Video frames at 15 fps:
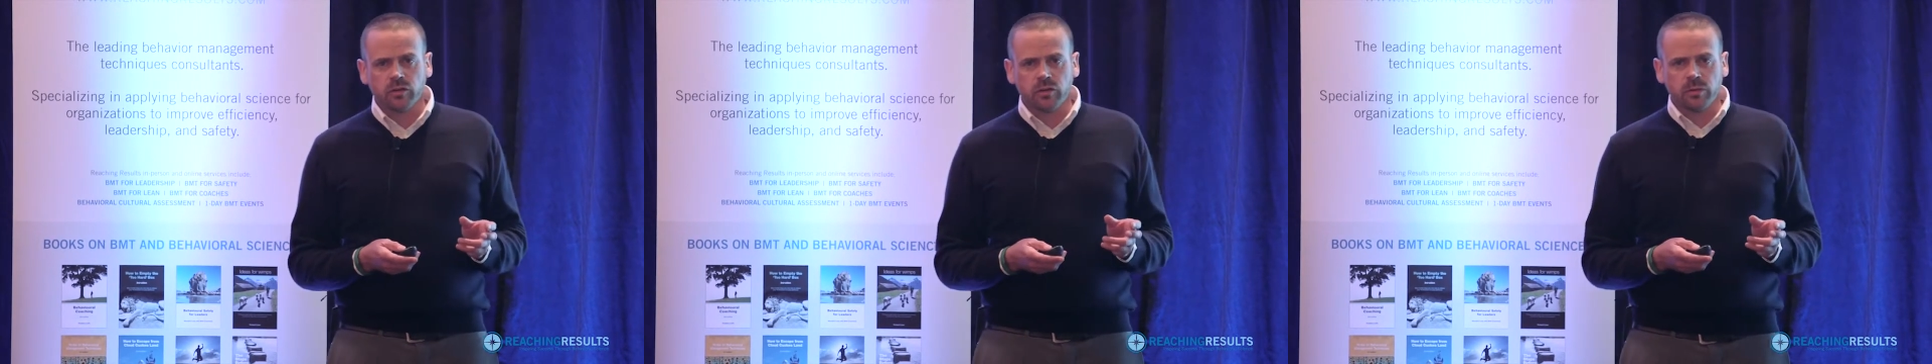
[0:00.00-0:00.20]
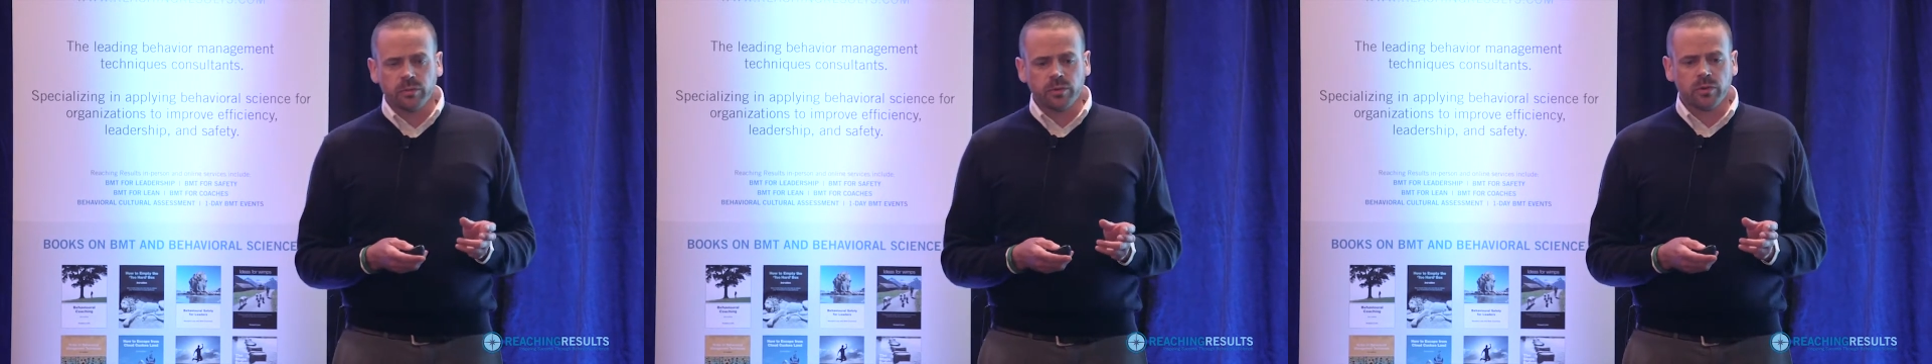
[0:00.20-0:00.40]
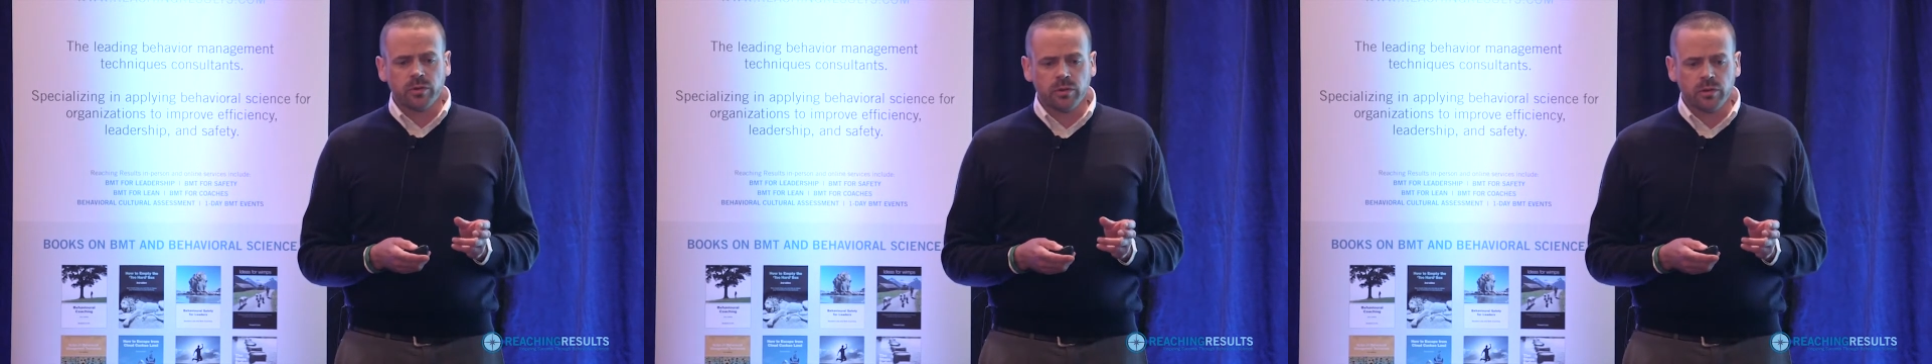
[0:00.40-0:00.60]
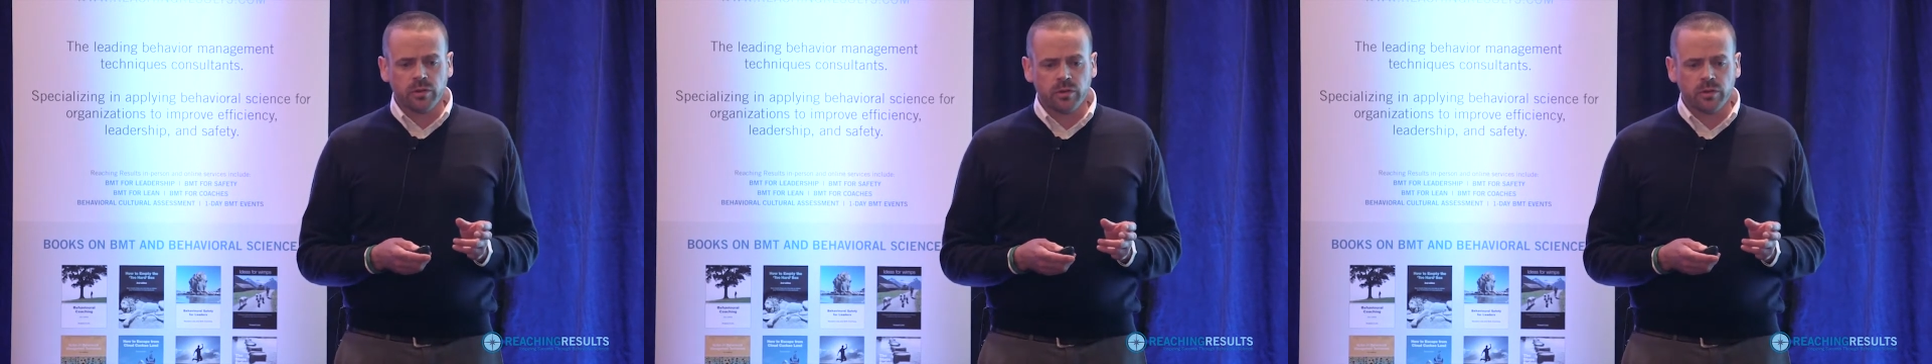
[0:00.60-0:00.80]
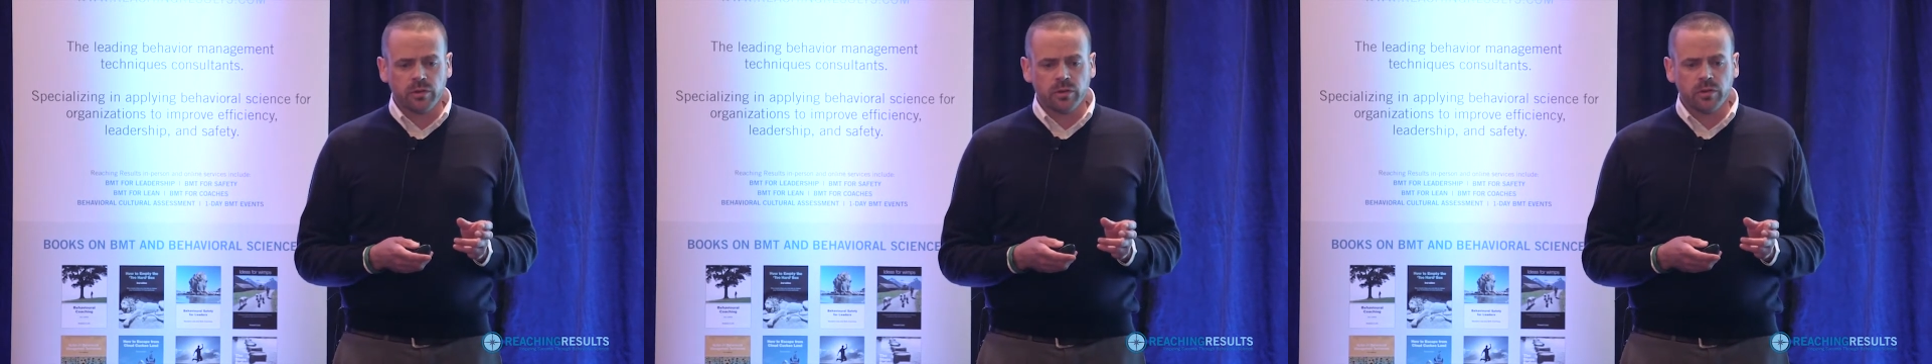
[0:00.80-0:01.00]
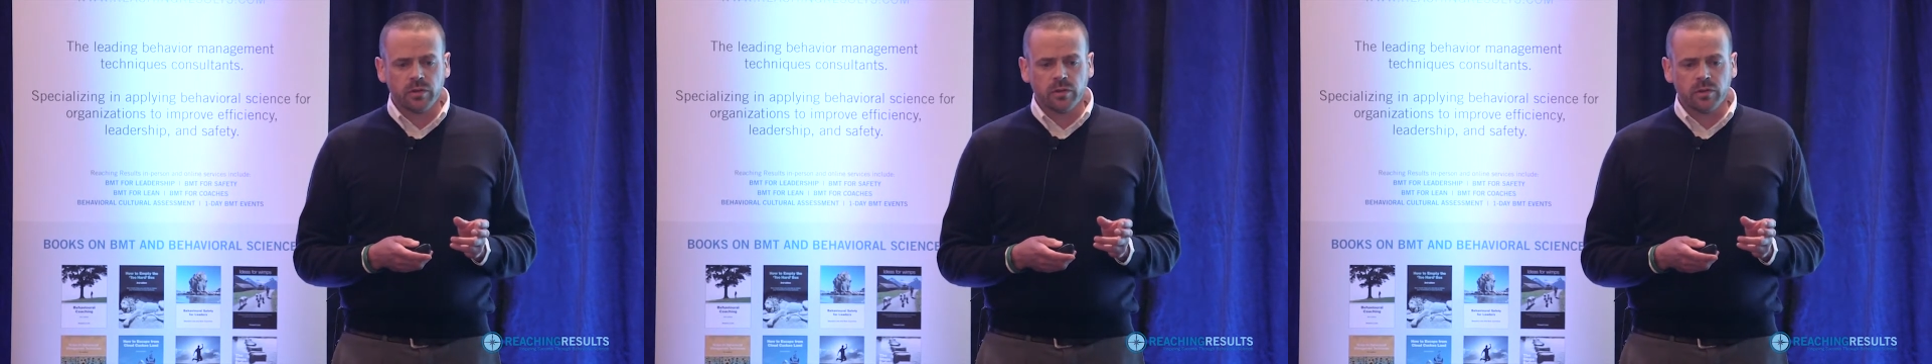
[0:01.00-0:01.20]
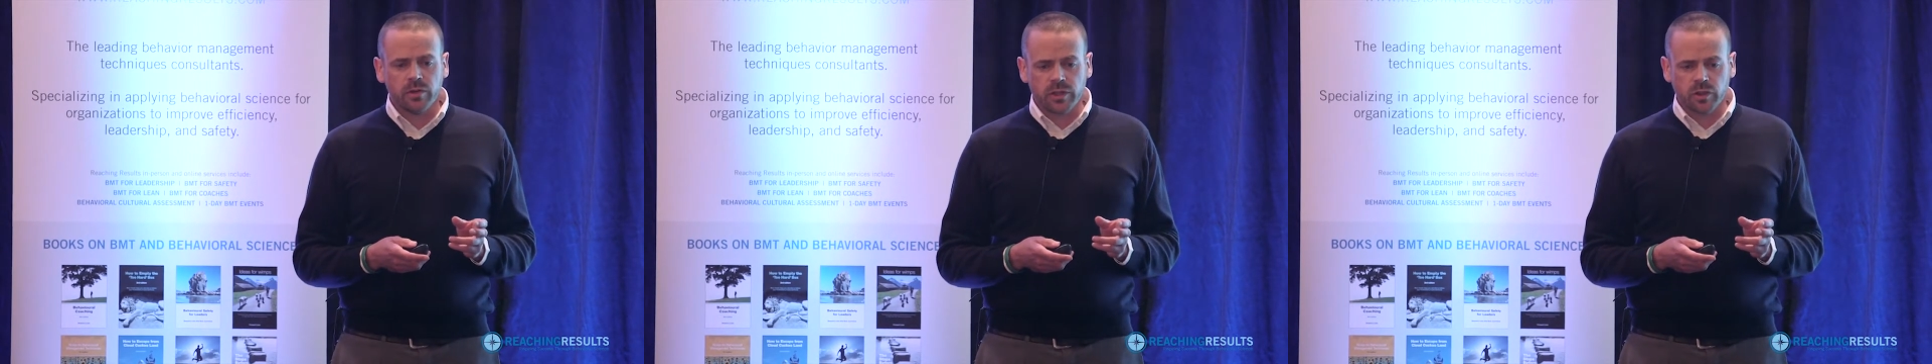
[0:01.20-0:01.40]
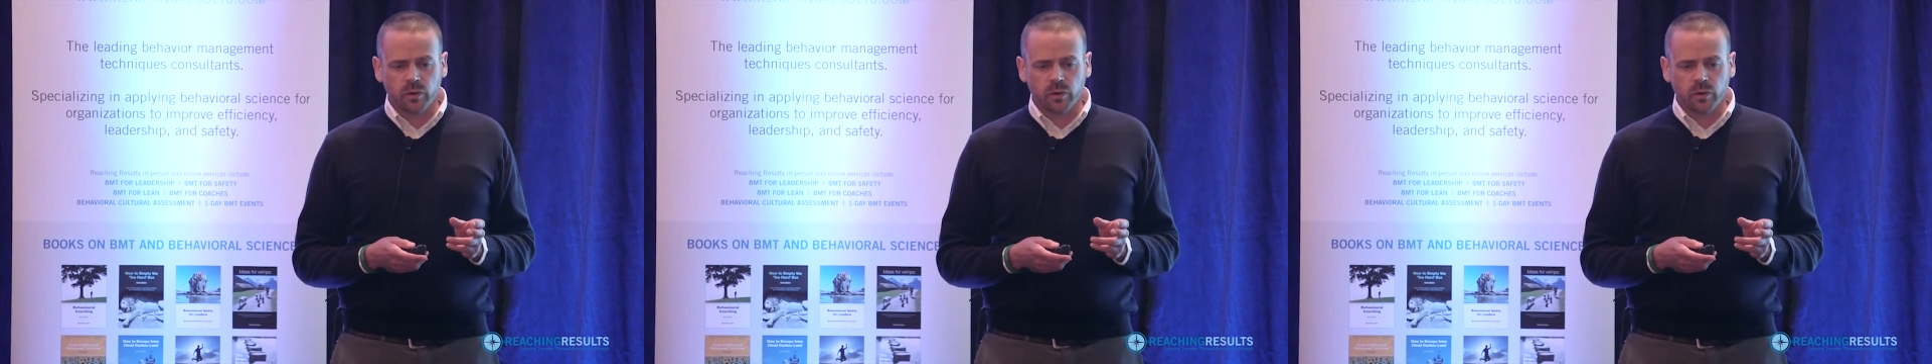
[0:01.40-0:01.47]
group this